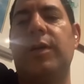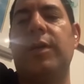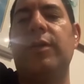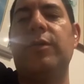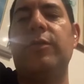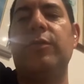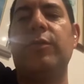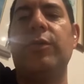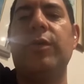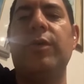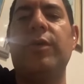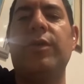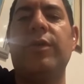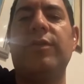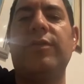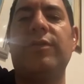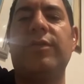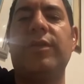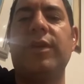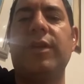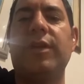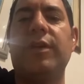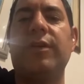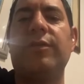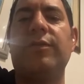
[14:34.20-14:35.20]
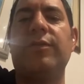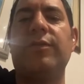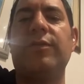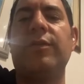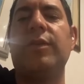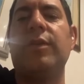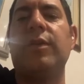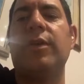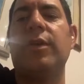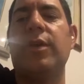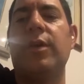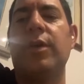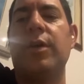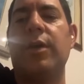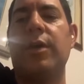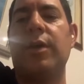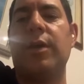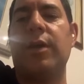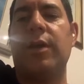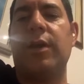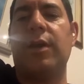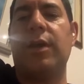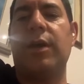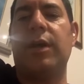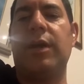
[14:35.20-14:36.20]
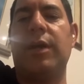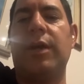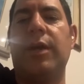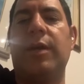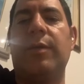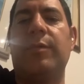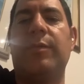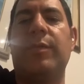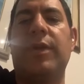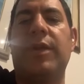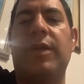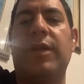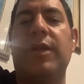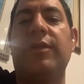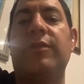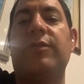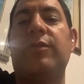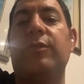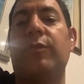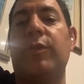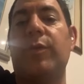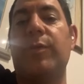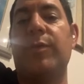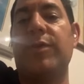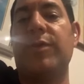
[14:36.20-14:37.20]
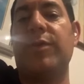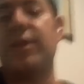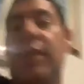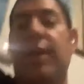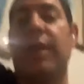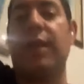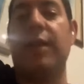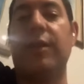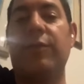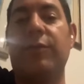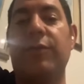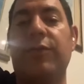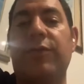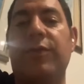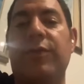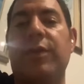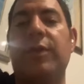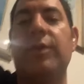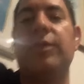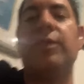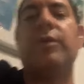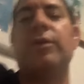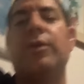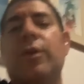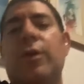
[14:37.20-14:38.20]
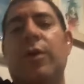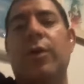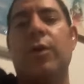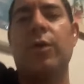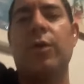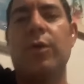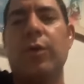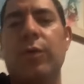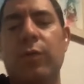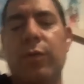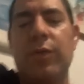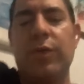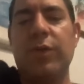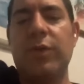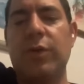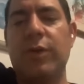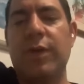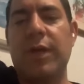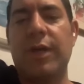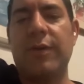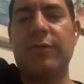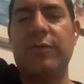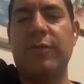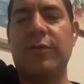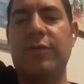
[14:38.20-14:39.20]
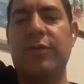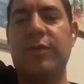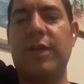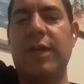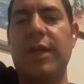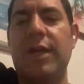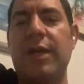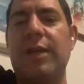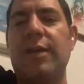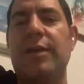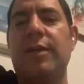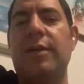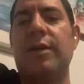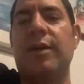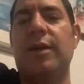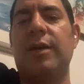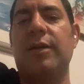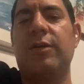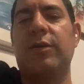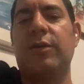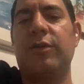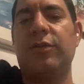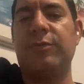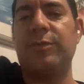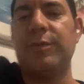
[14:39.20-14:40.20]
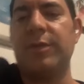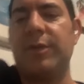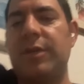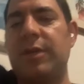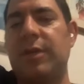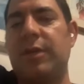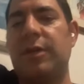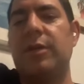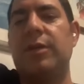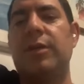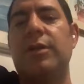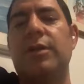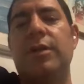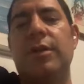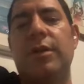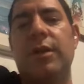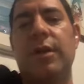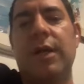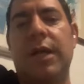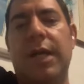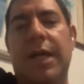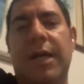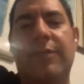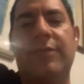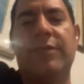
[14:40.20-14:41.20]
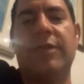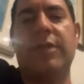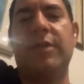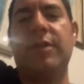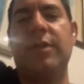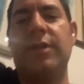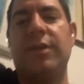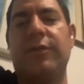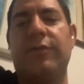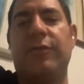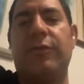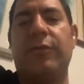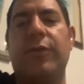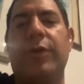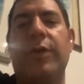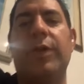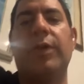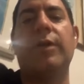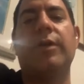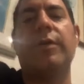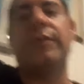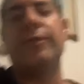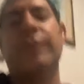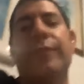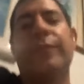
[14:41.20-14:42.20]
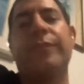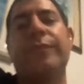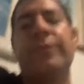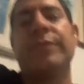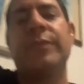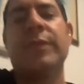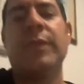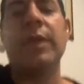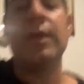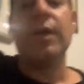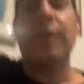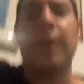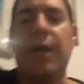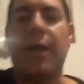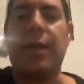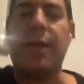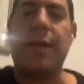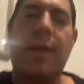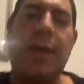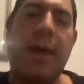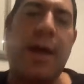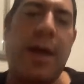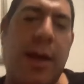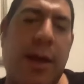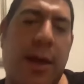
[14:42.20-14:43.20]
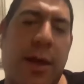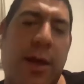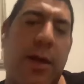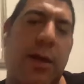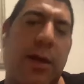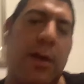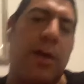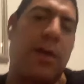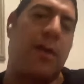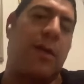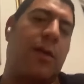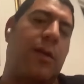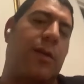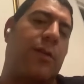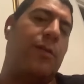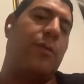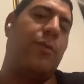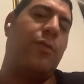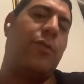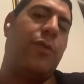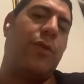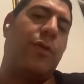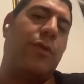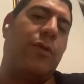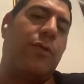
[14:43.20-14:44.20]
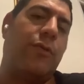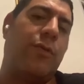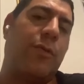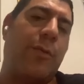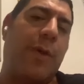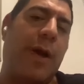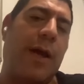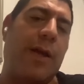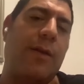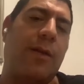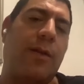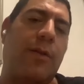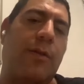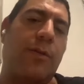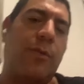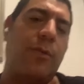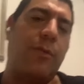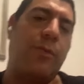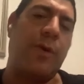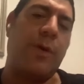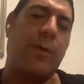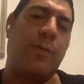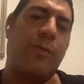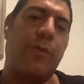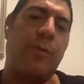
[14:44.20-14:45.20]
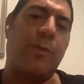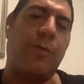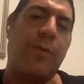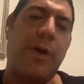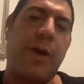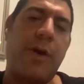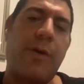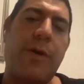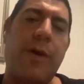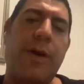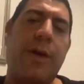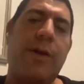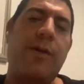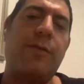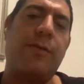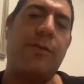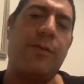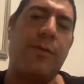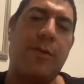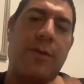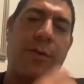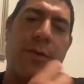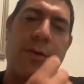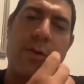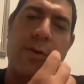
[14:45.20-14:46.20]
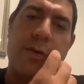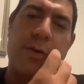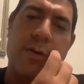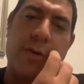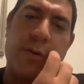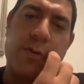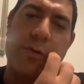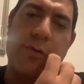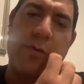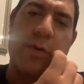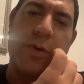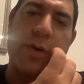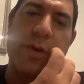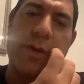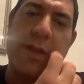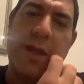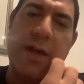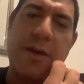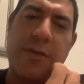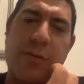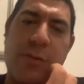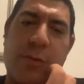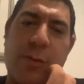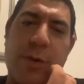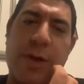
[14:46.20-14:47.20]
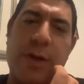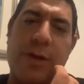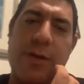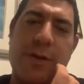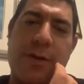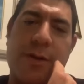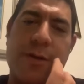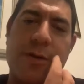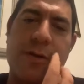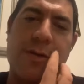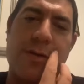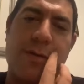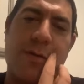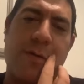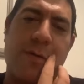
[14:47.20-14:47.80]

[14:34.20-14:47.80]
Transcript: doing these things, at least the women that are interested will not have to stay at hospital after delivering. And again, it's important to remind that we are preparing for a tough winter